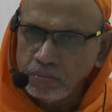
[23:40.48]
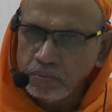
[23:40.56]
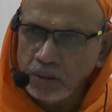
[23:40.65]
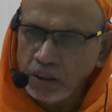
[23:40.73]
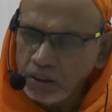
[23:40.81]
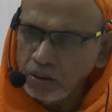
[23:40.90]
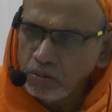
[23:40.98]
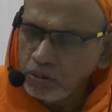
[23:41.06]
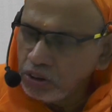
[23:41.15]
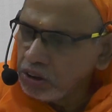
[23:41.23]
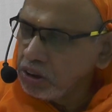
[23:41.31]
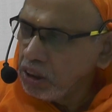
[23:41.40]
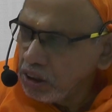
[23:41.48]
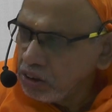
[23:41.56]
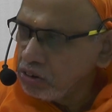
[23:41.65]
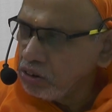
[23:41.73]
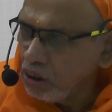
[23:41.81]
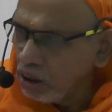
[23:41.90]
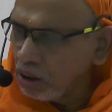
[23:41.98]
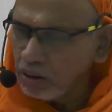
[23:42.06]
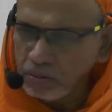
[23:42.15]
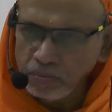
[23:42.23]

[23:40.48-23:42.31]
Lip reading: That is how the states are.